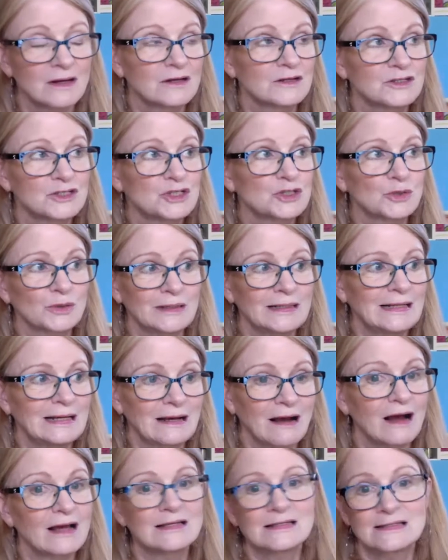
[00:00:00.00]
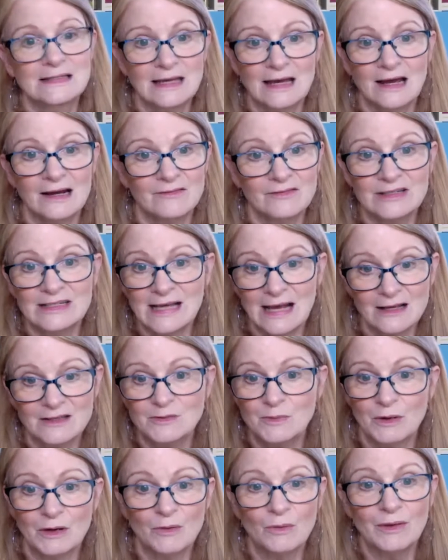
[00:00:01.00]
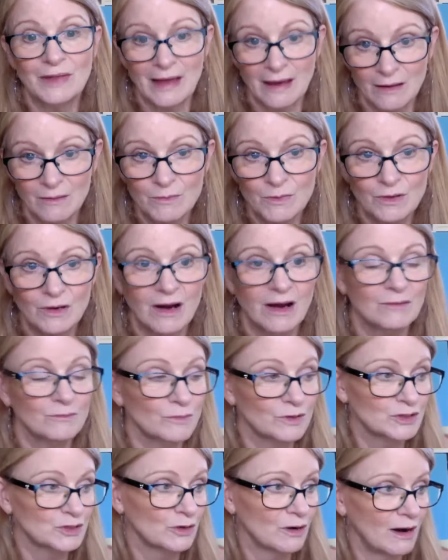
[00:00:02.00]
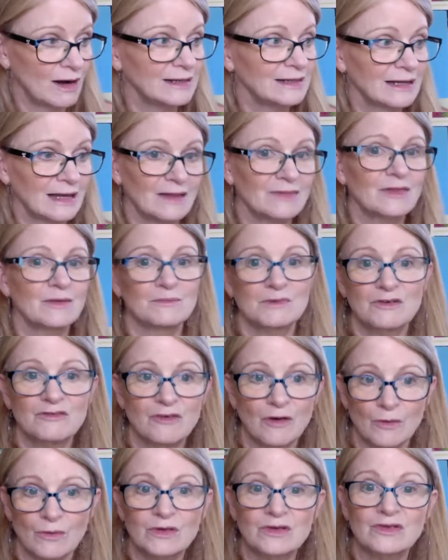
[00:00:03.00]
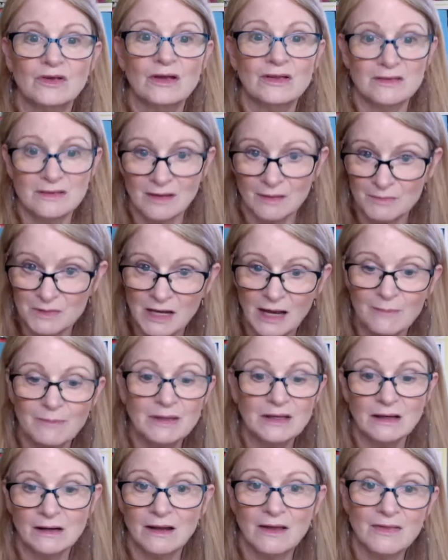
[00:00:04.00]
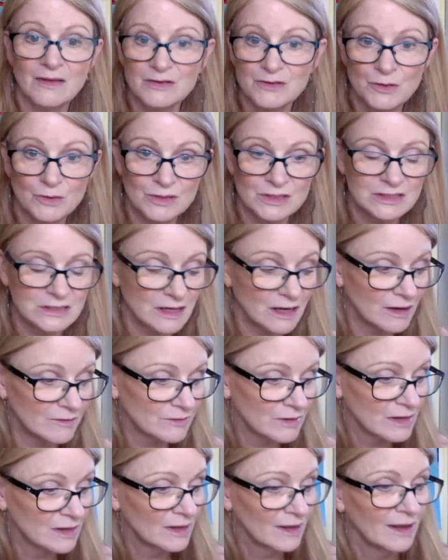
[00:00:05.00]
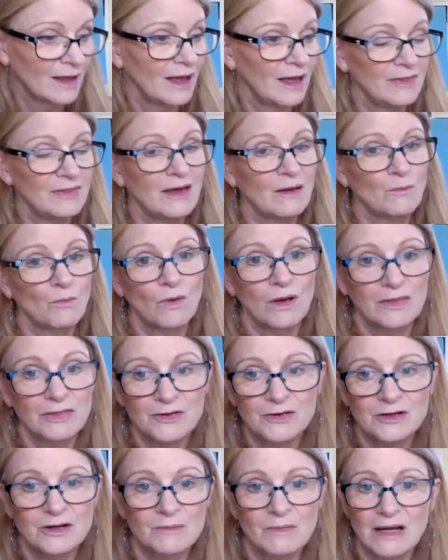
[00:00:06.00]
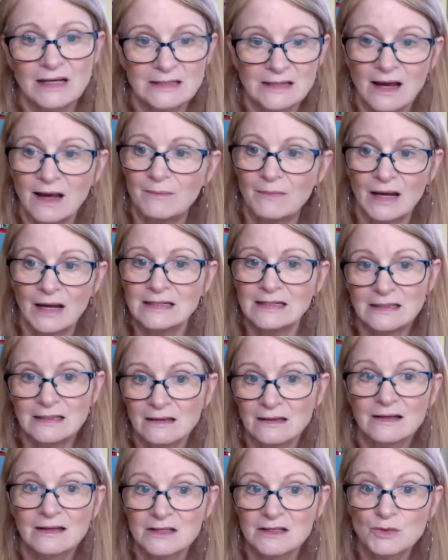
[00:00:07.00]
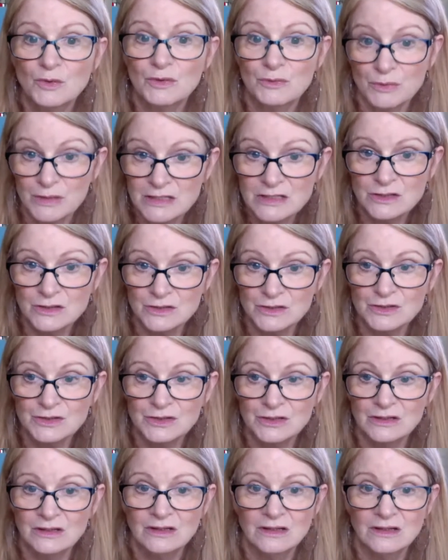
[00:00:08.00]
treating IC out of a textbook with Elmeron. We're trying to get them to focus on subtyping and all that sort of stuff. And then 1/3 of my time, ideally, is with research